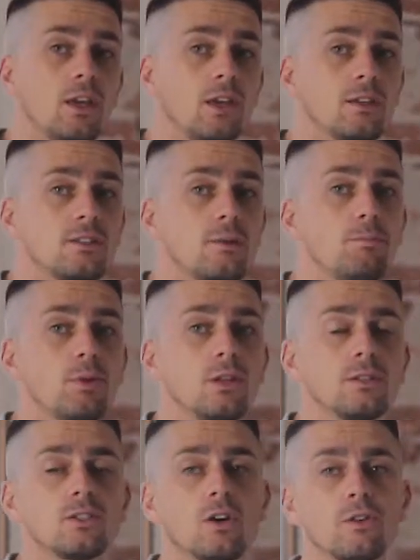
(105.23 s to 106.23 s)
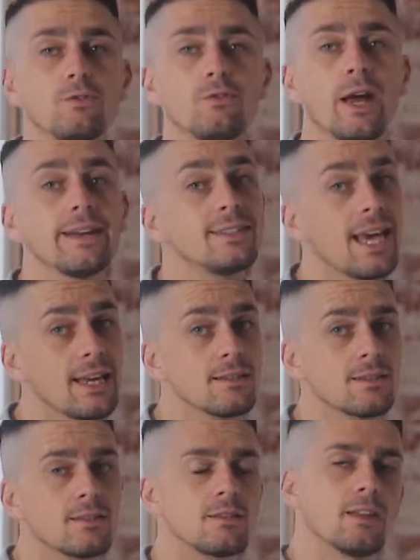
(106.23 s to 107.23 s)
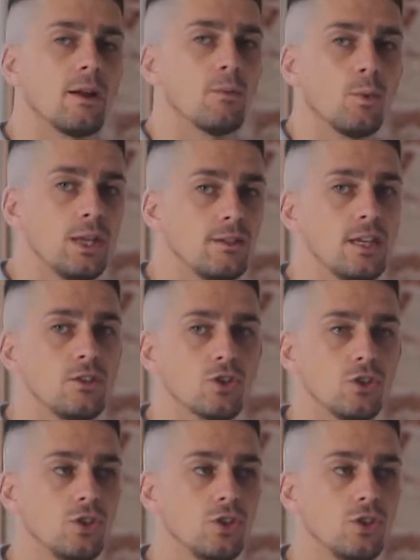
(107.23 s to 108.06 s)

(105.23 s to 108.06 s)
the simple sort of uh, tests that we teach